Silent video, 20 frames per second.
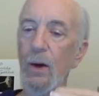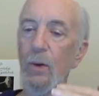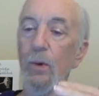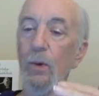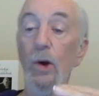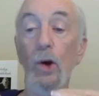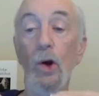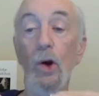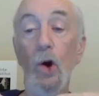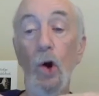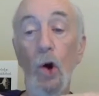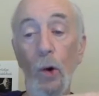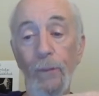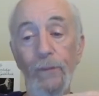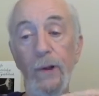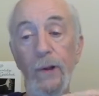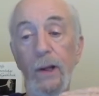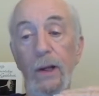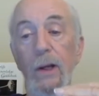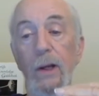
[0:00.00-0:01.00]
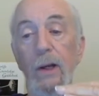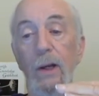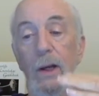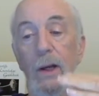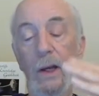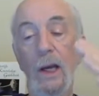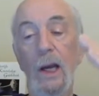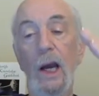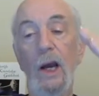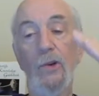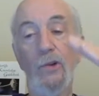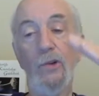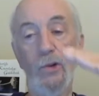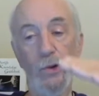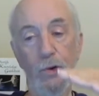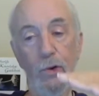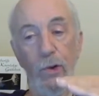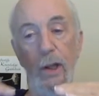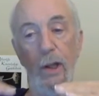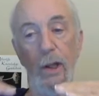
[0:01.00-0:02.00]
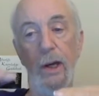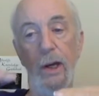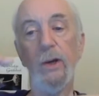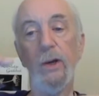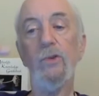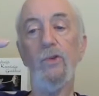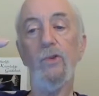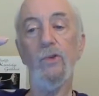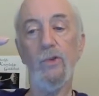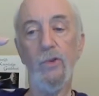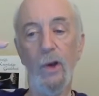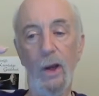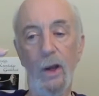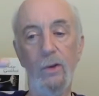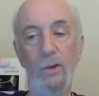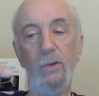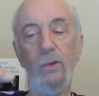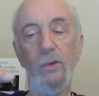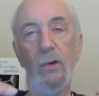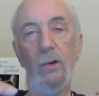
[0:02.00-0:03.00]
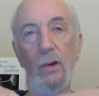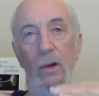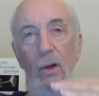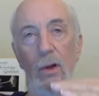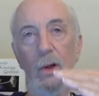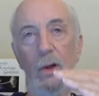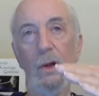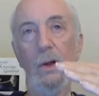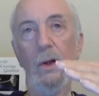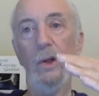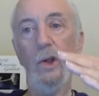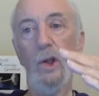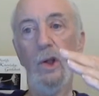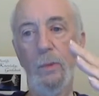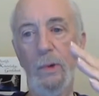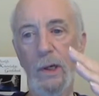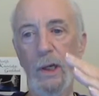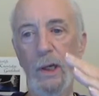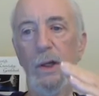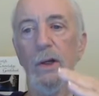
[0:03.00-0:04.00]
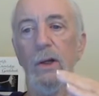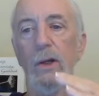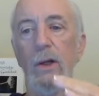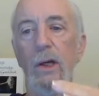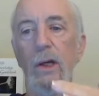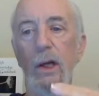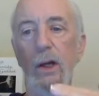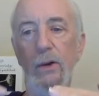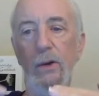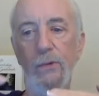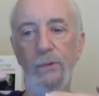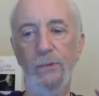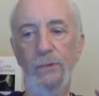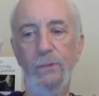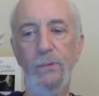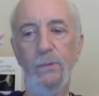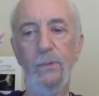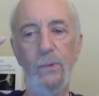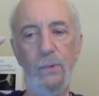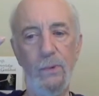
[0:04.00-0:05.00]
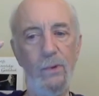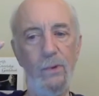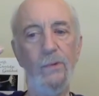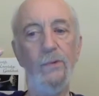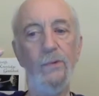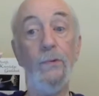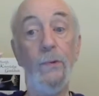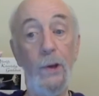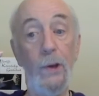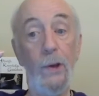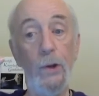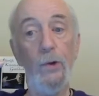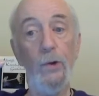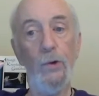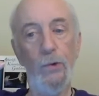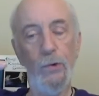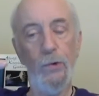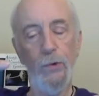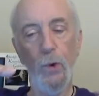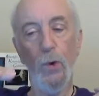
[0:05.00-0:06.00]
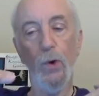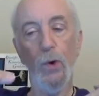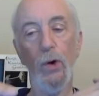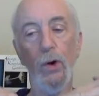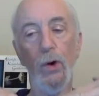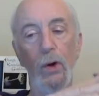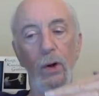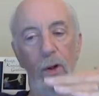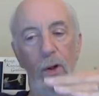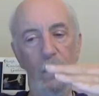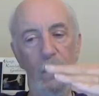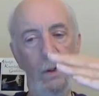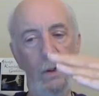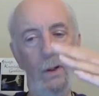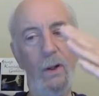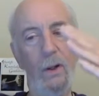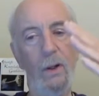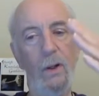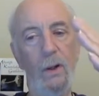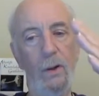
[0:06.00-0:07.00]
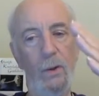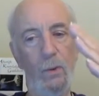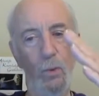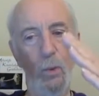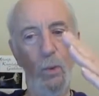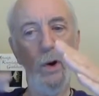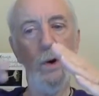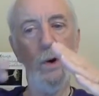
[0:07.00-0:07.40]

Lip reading: hopefully, as you do that exercise, you begin to get a feel for where